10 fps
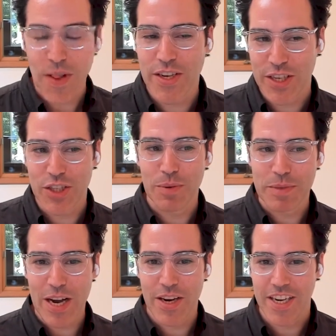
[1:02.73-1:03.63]
One of the things that
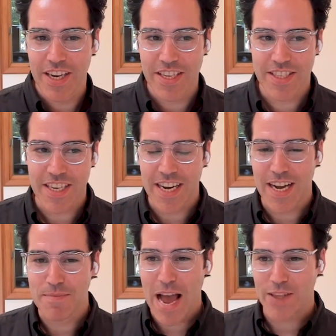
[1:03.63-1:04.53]
jumped out at us
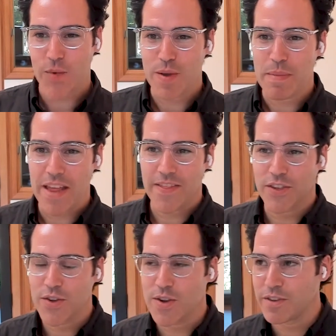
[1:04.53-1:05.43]
as we met
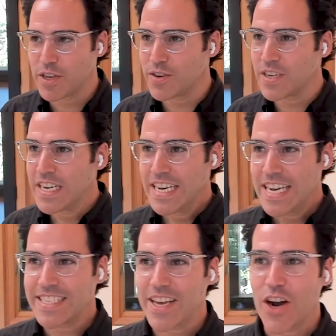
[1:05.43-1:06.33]
the two of you
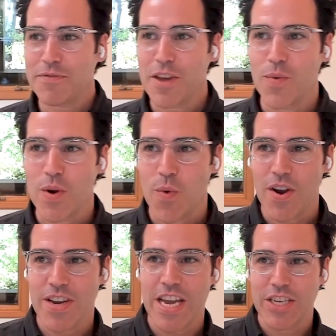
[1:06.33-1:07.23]
is that often when
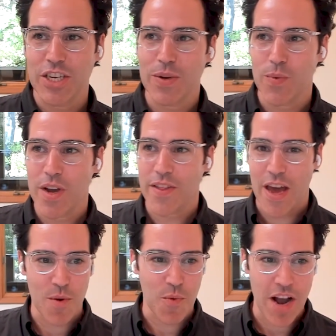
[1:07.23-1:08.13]
we're engaging with
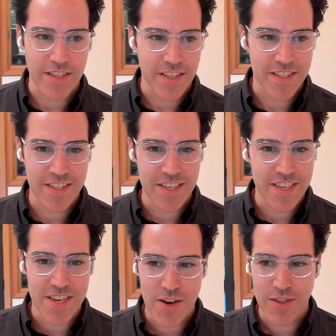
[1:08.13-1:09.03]
enterprises,
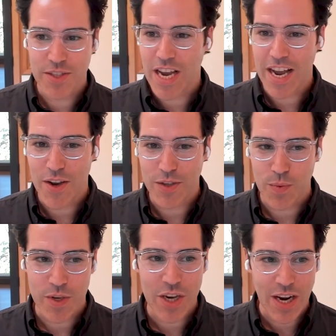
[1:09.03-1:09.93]
CTOs,
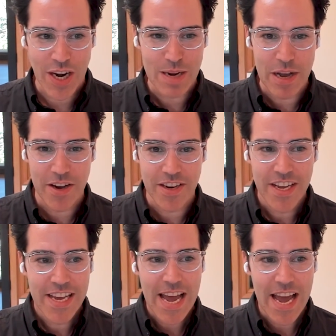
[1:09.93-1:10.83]
CIOs, and we're talking about,